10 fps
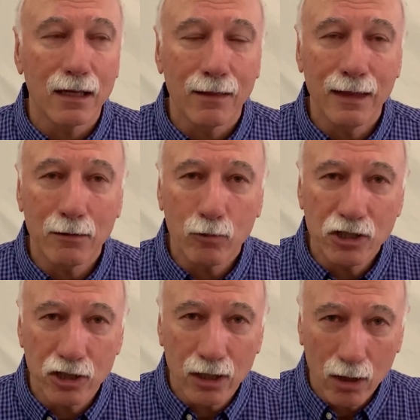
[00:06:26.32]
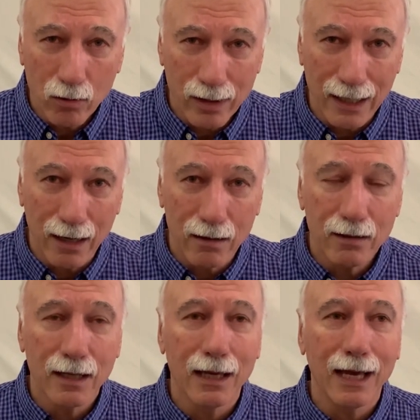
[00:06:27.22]
then we should go
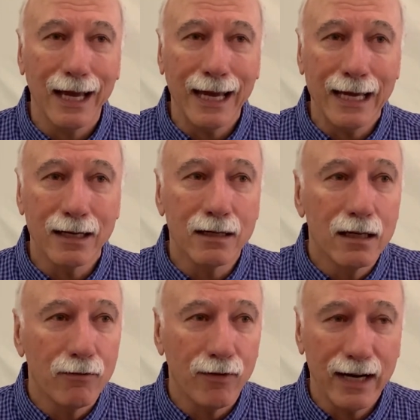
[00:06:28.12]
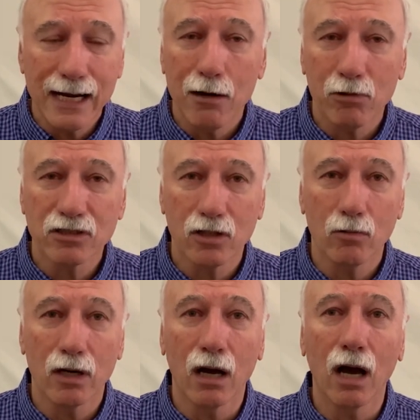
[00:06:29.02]
there and find out what's
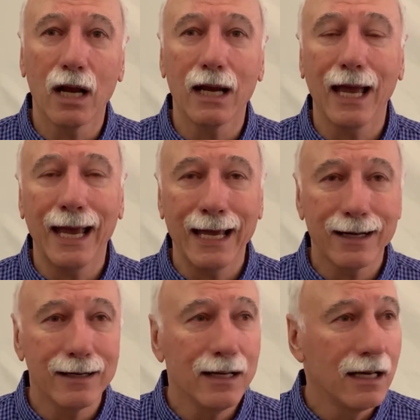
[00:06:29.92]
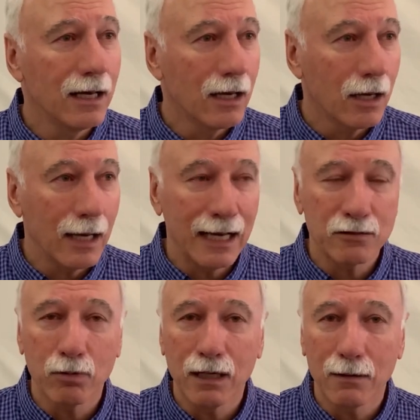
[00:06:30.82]
going on. And
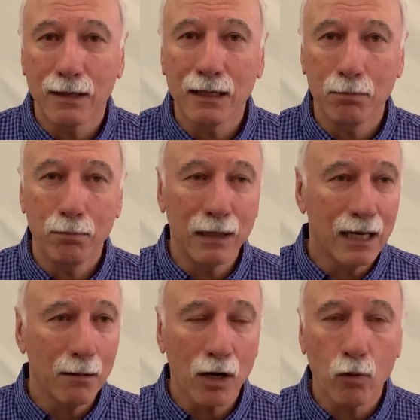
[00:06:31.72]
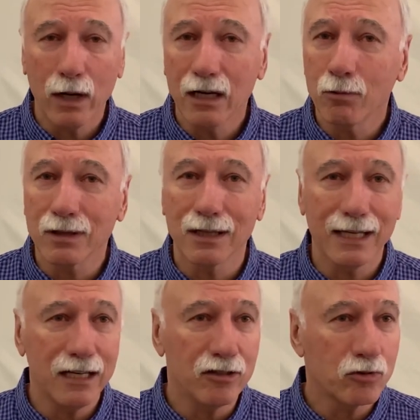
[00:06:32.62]
as we become acquainted with the
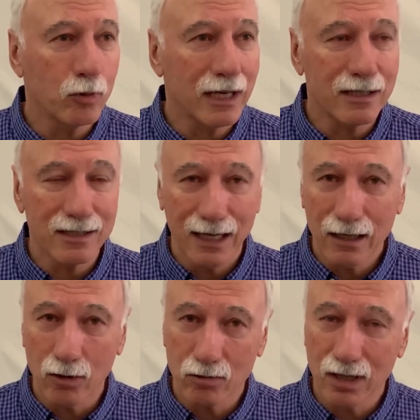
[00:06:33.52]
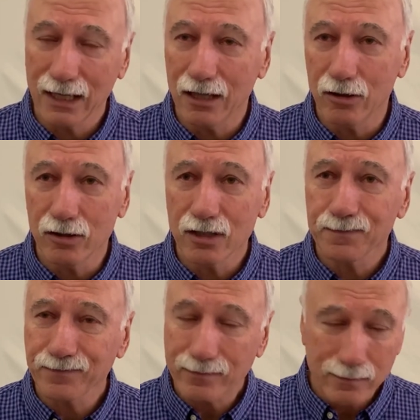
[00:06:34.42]
leaders, we can say to those leaders,
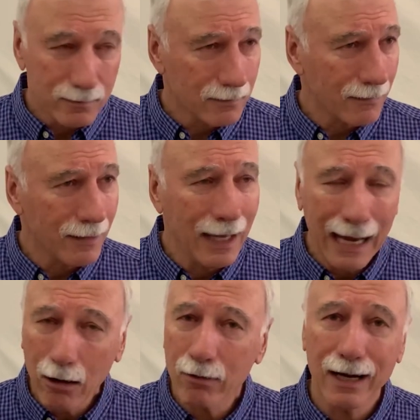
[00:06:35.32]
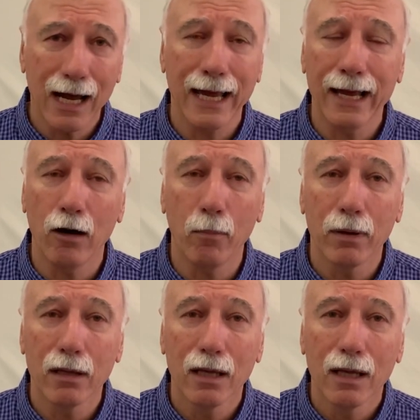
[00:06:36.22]
how can I help?
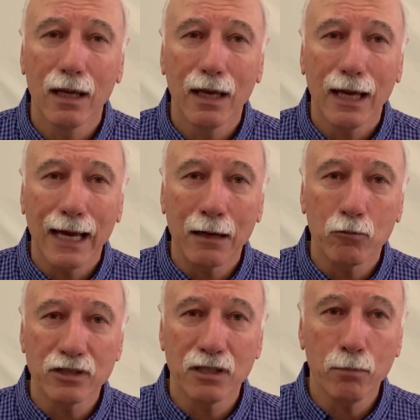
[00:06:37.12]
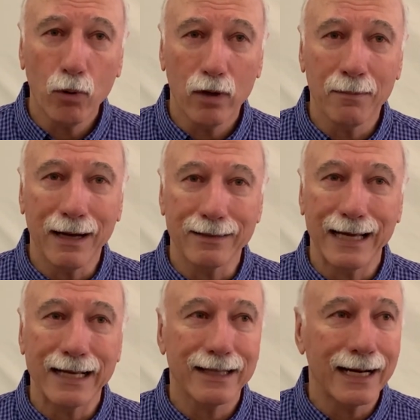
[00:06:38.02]
And what's important about
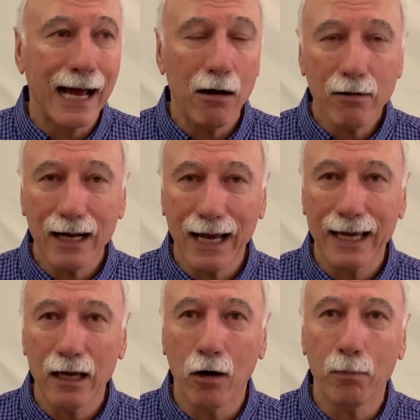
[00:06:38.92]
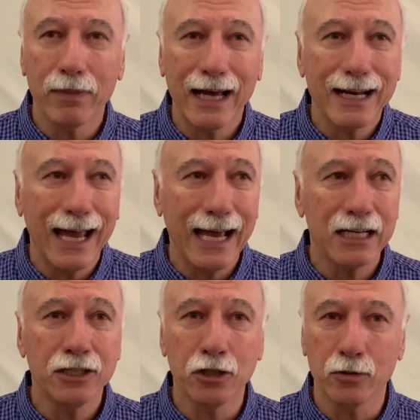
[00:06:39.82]
that how can I help, that
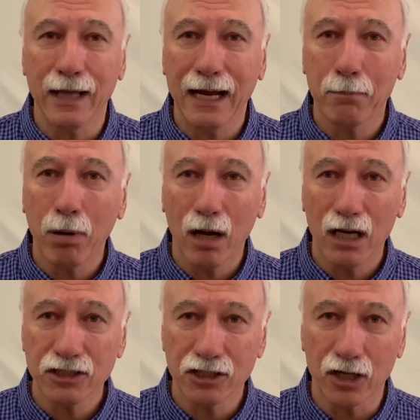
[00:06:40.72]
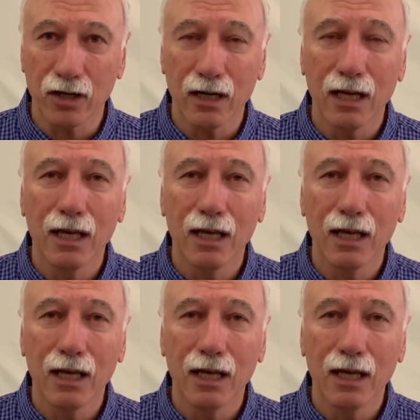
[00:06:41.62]
attitude, that posture,